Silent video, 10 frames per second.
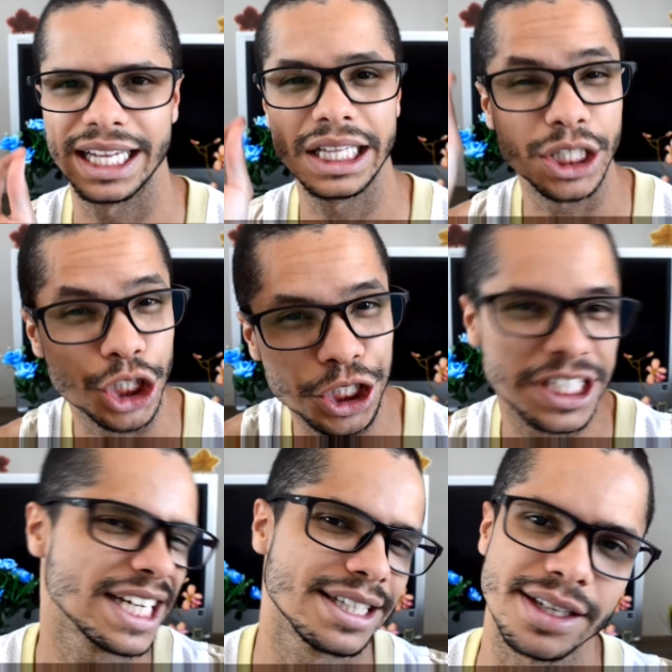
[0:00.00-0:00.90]
and
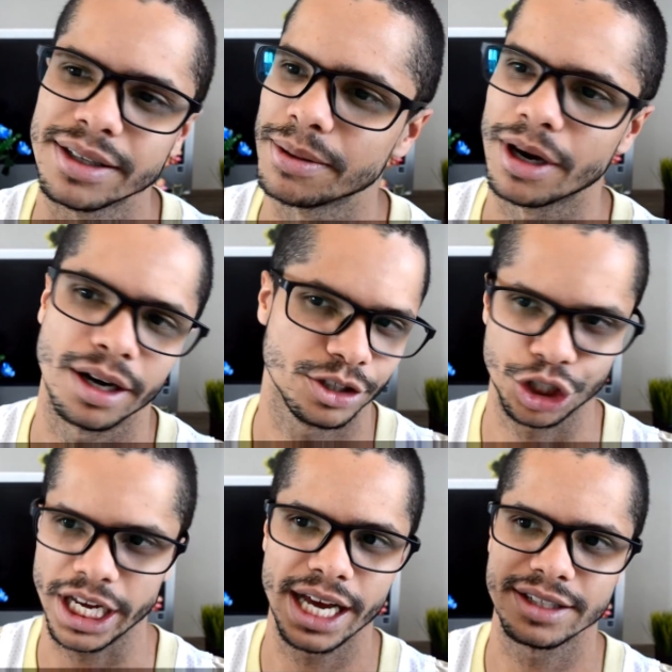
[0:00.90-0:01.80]
legit
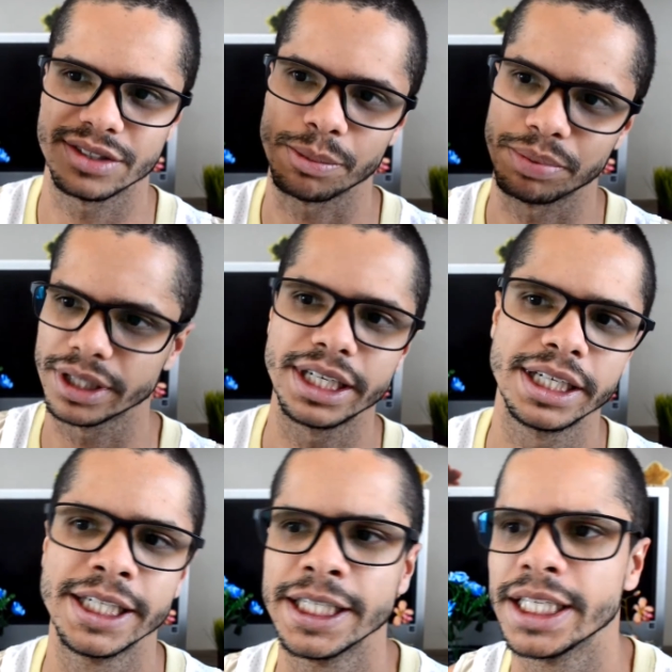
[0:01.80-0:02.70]
chance to play
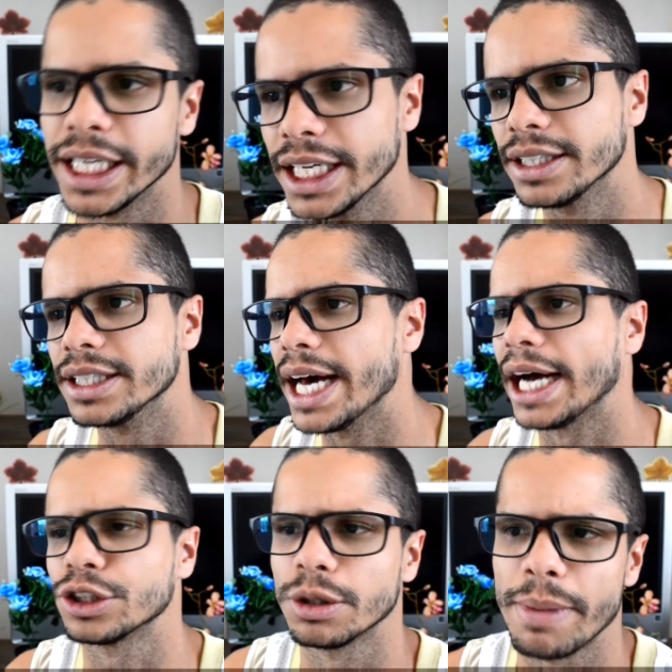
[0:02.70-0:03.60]
in the
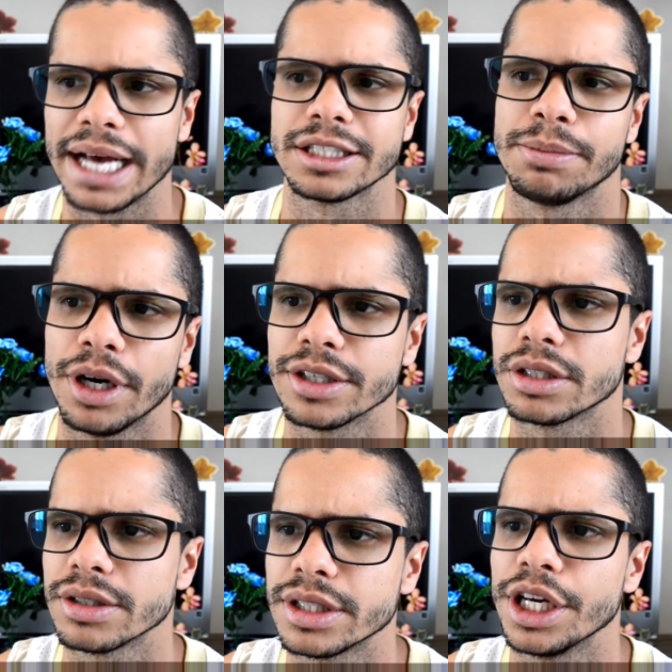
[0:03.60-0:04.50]
National Basketball
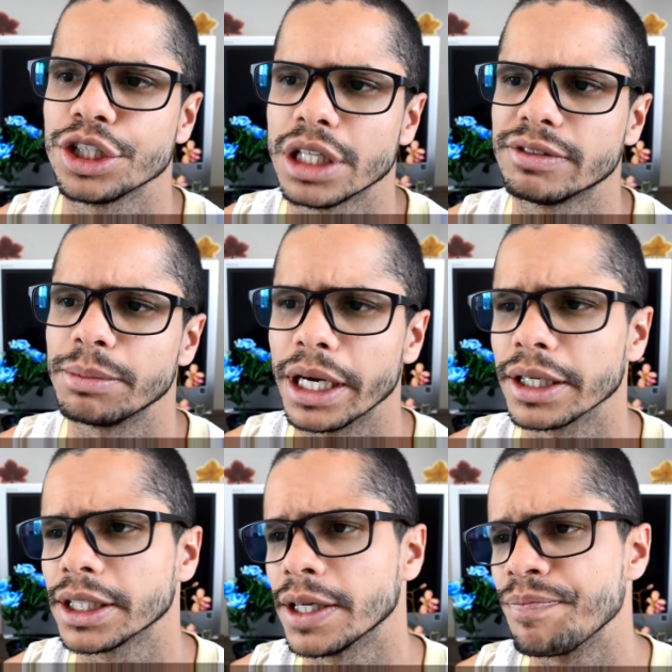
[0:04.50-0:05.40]
Association of
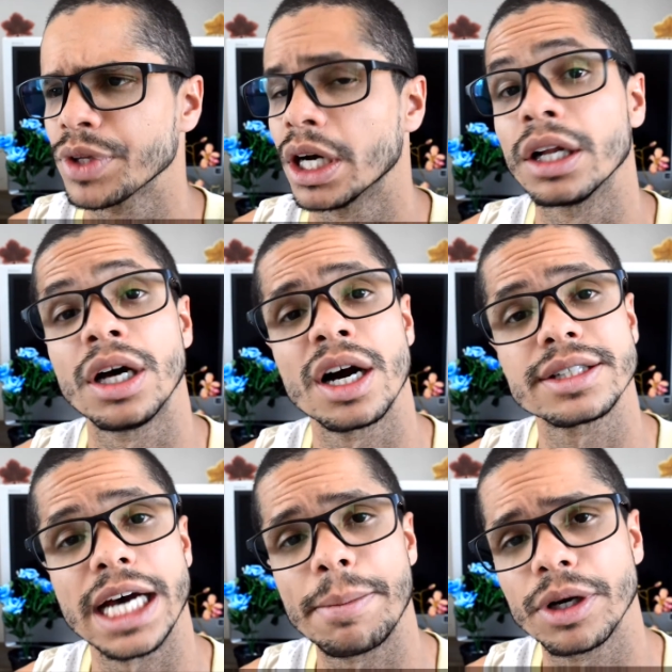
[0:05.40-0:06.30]
America. A long
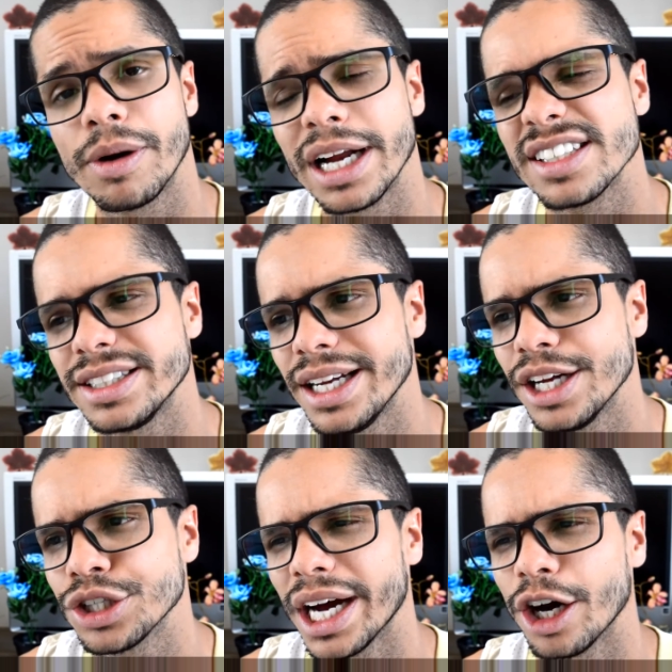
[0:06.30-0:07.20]
time ago when I was a
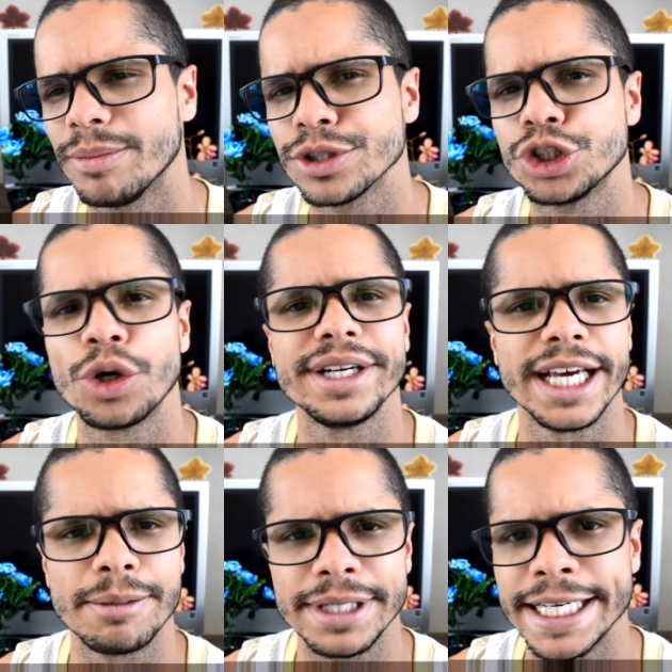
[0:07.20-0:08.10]
teenager, I almost joined
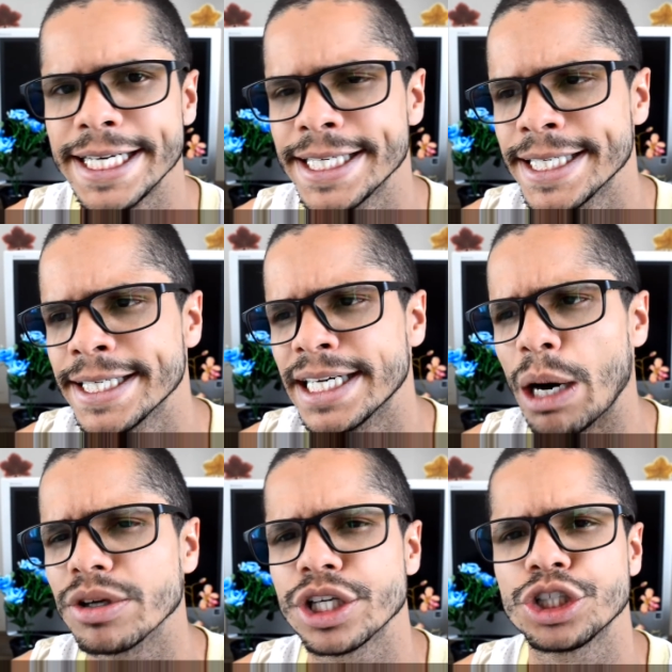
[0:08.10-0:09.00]
the NBA.
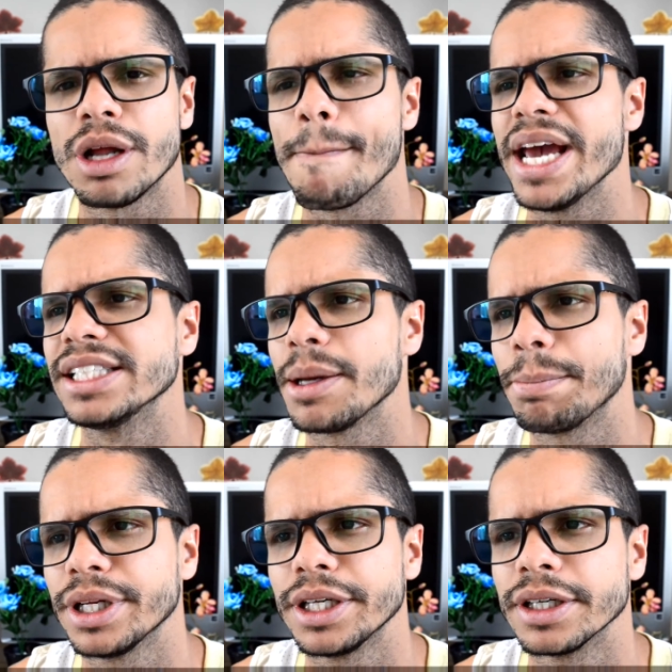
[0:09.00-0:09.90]
I was such an amazing
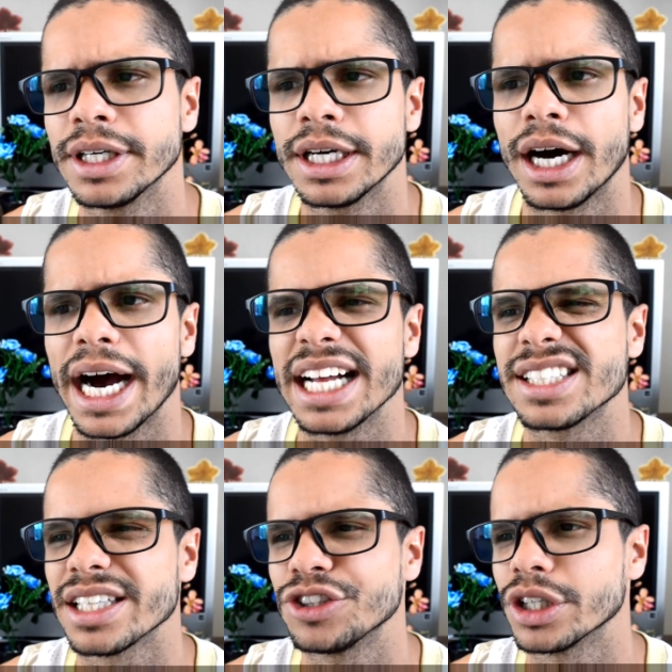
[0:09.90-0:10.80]
player. I had
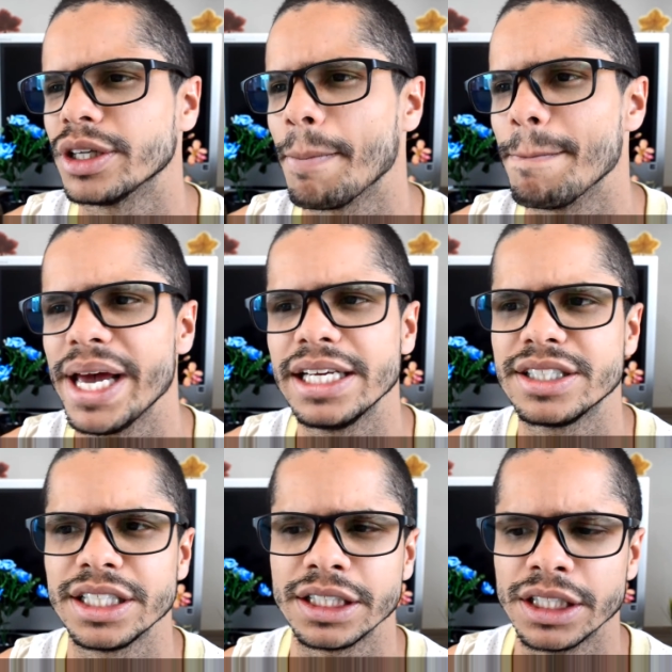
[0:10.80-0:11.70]
such an
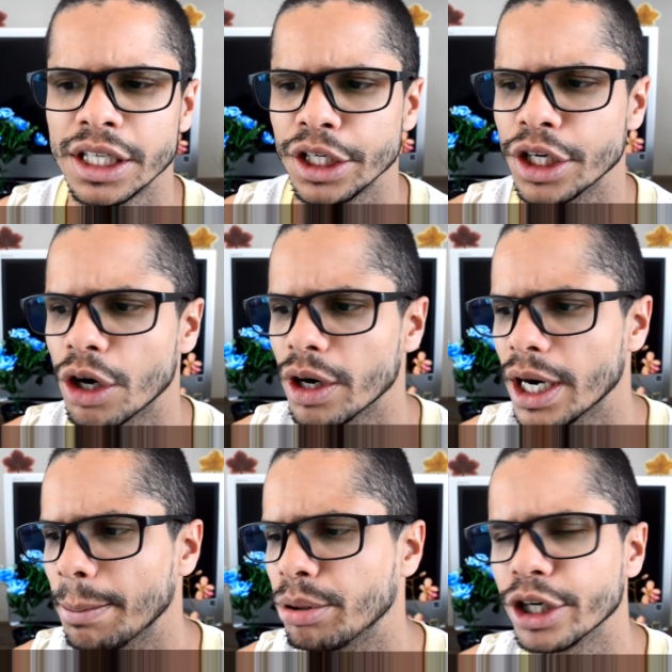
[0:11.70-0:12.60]
amazing, you know,
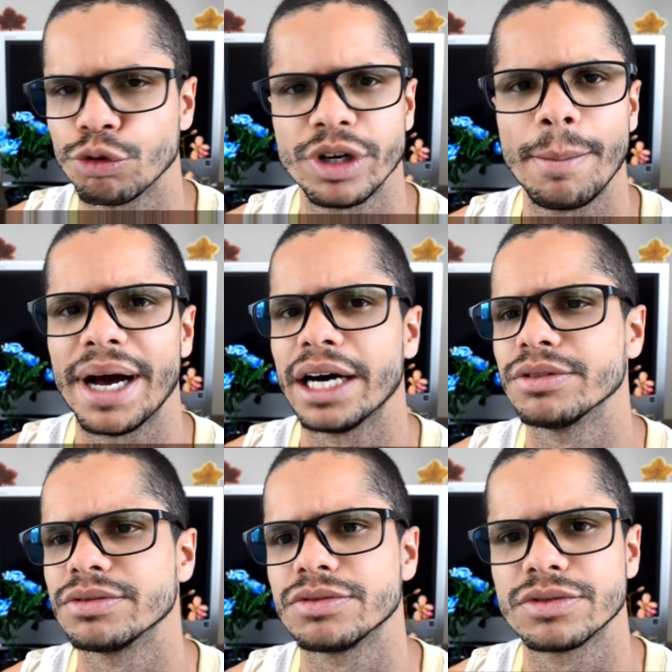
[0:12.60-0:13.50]
uh, point
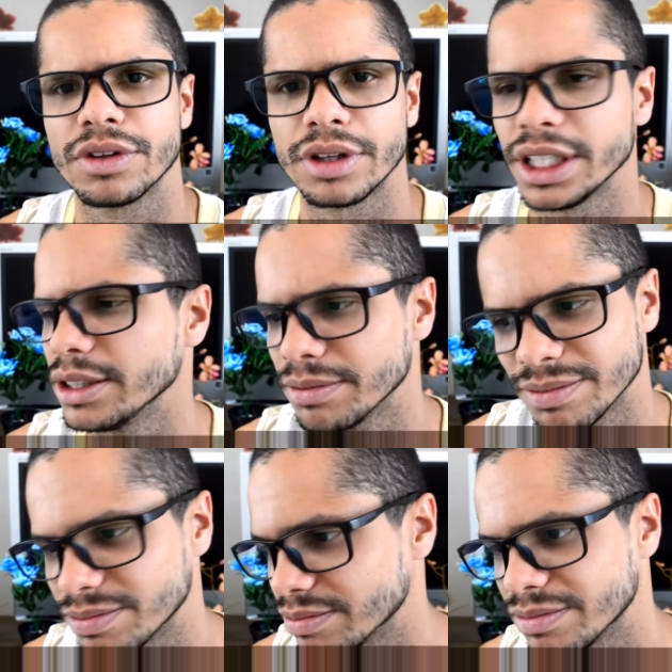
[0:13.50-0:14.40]
rebound thing